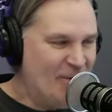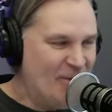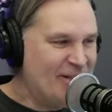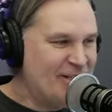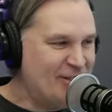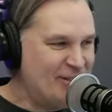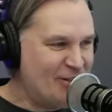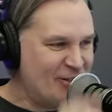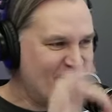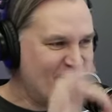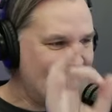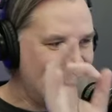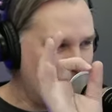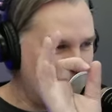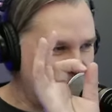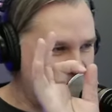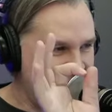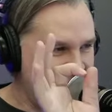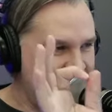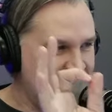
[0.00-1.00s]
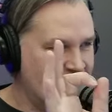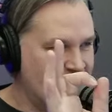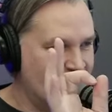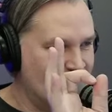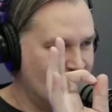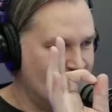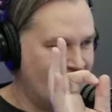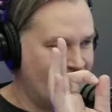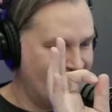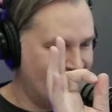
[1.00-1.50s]
snorting
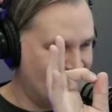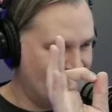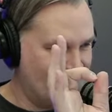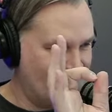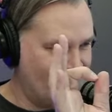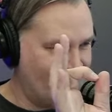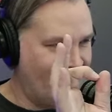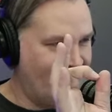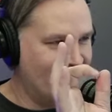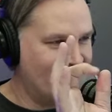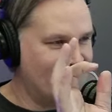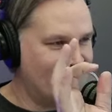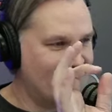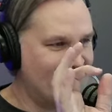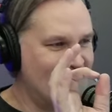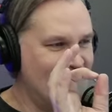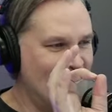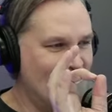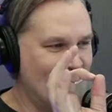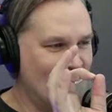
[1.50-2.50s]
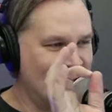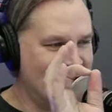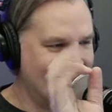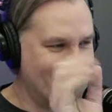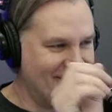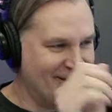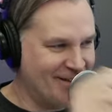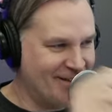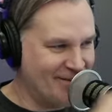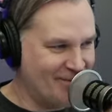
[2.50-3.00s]
my doll. I
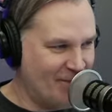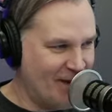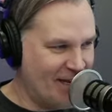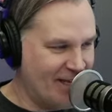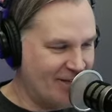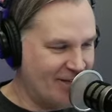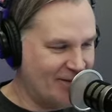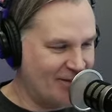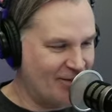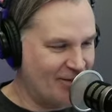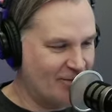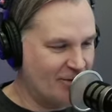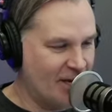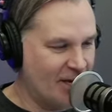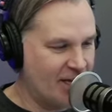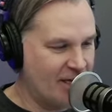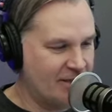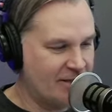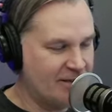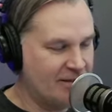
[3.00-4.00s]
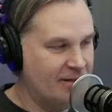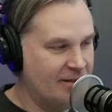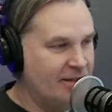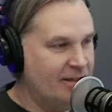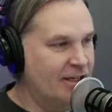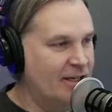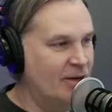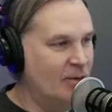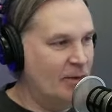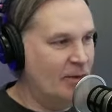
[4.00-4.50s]
snorted my doll, right.
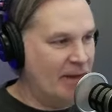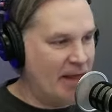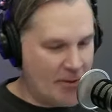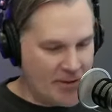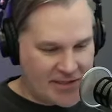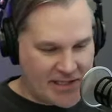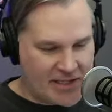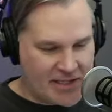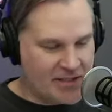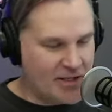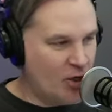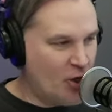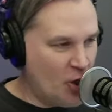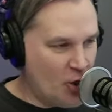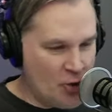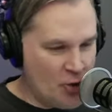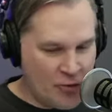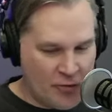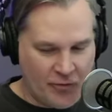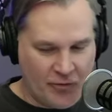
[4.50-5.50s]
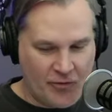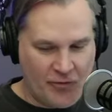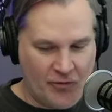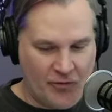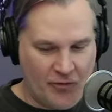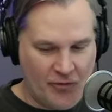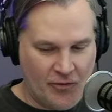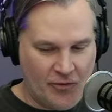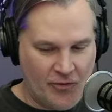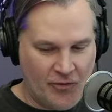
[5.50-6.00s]
But that was as a goof.
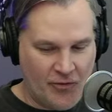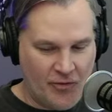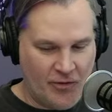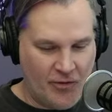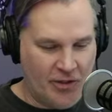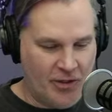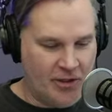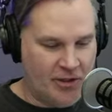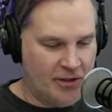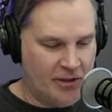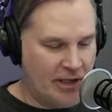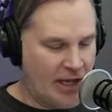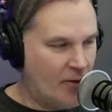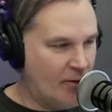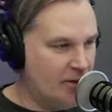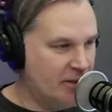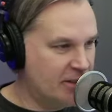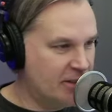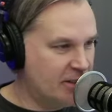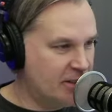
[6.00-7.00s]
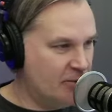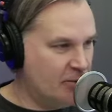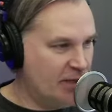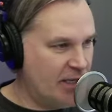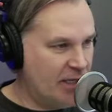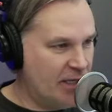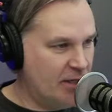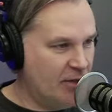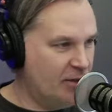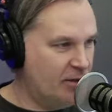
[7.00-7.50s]
That was
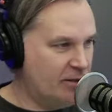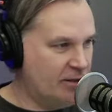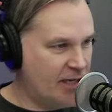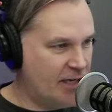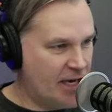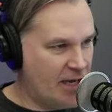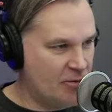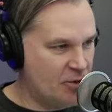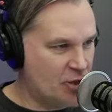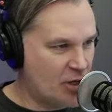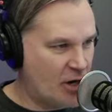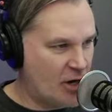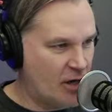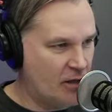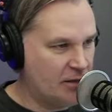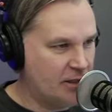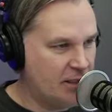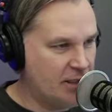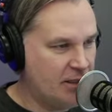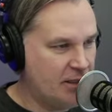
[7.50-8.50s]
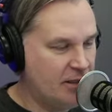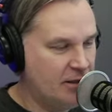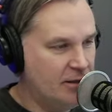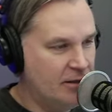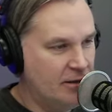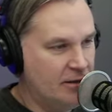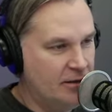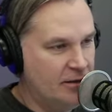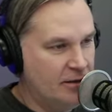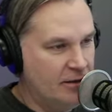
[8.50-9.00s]
being a good time Charlie.
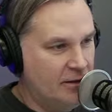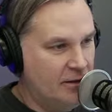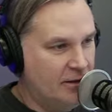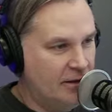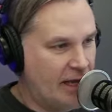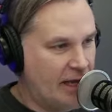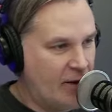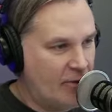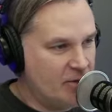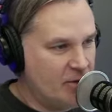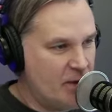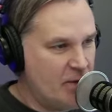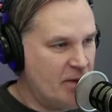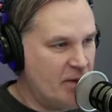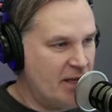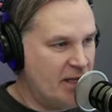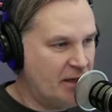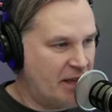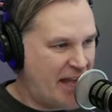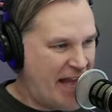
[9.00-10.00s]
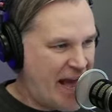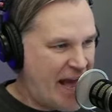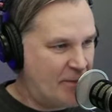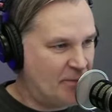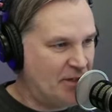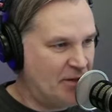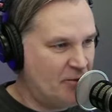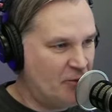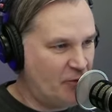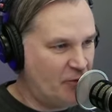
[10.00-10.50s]
That was me being
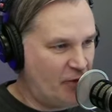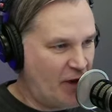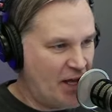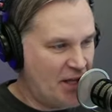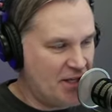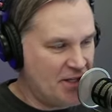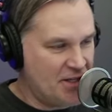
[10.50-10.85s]
Captain Fun.